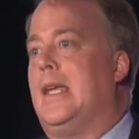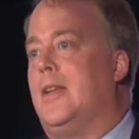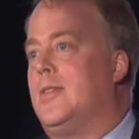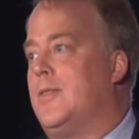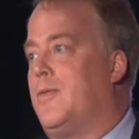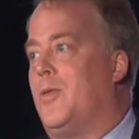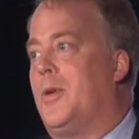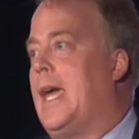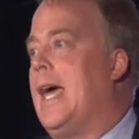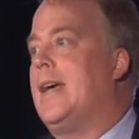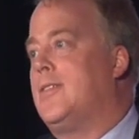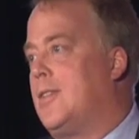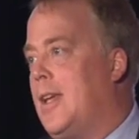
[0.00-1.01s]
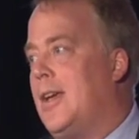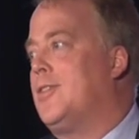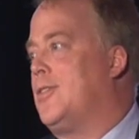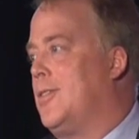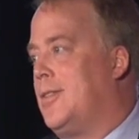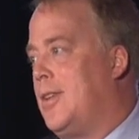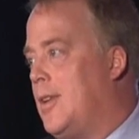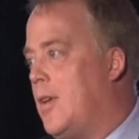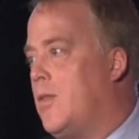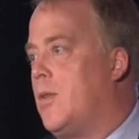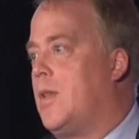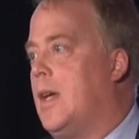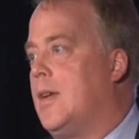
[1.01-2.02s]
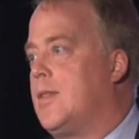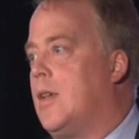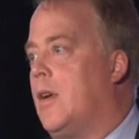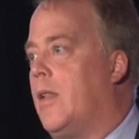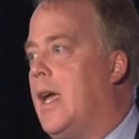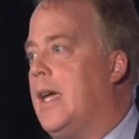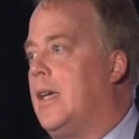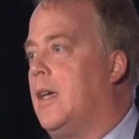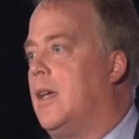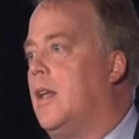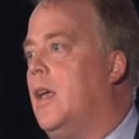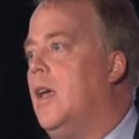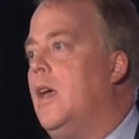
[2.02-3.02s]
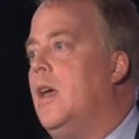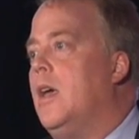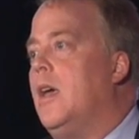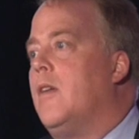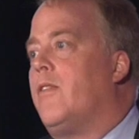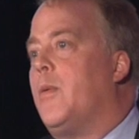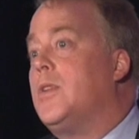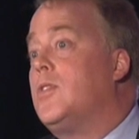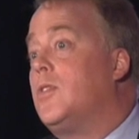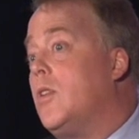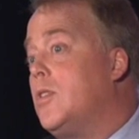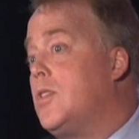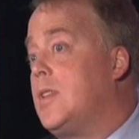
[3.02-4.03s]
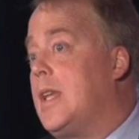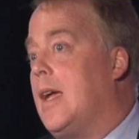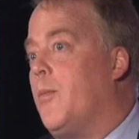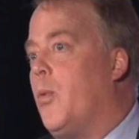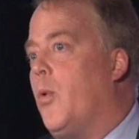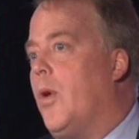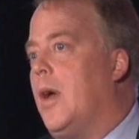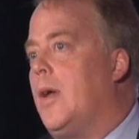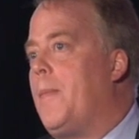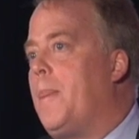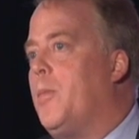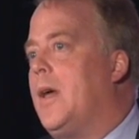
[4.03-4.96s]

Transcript: hits for gas station and other things that are like it from a search standpoint.